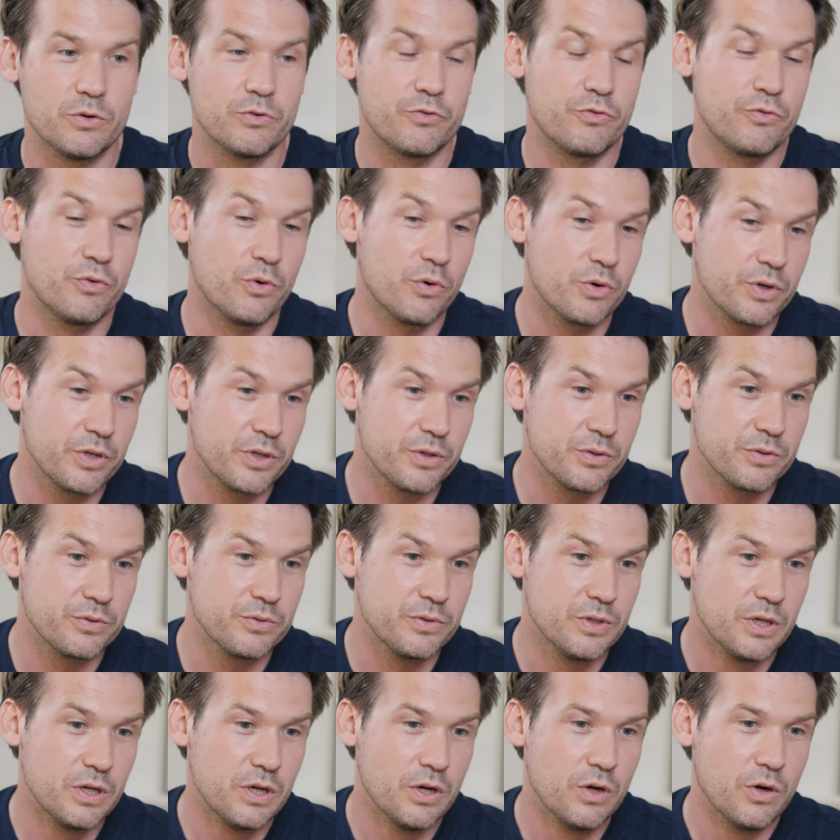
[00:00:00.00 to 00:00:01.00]
or for
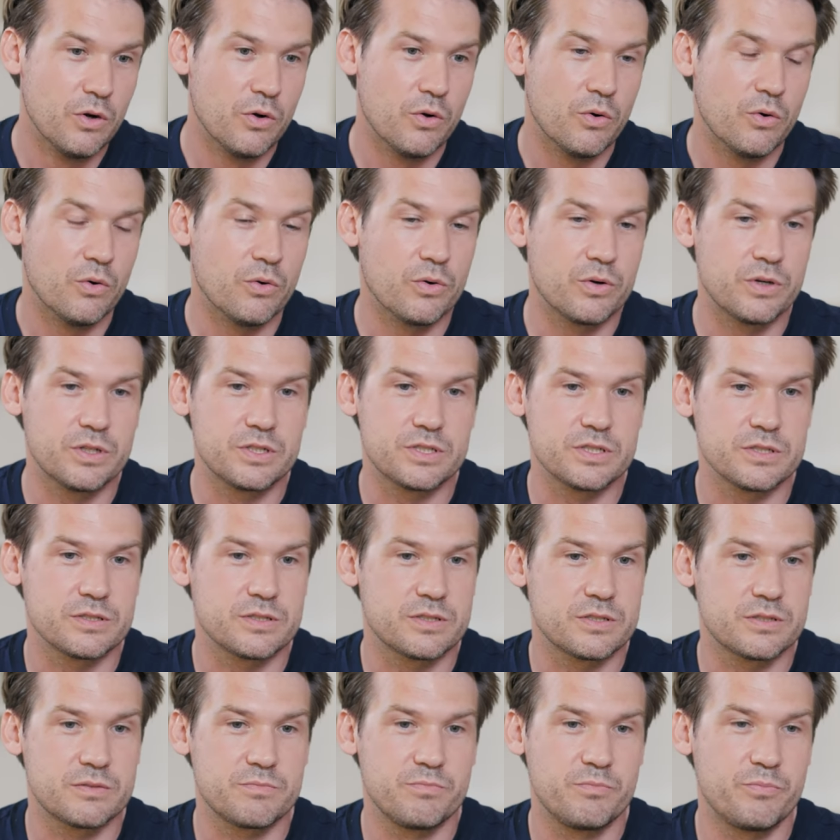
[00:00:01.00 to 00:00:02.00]
you, or
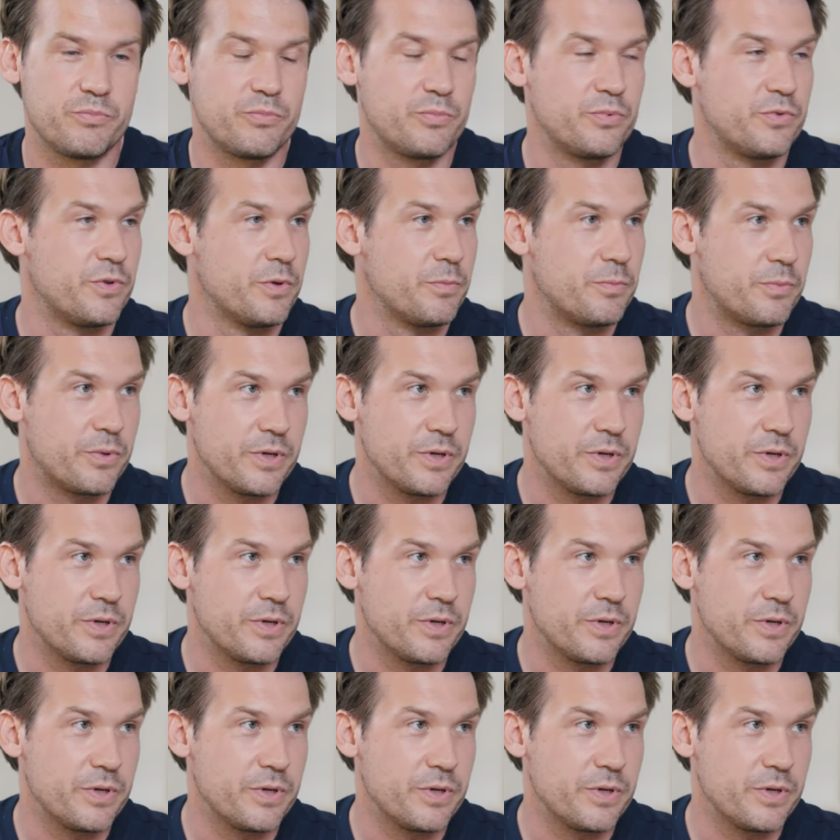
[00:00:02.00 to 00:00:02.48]
just the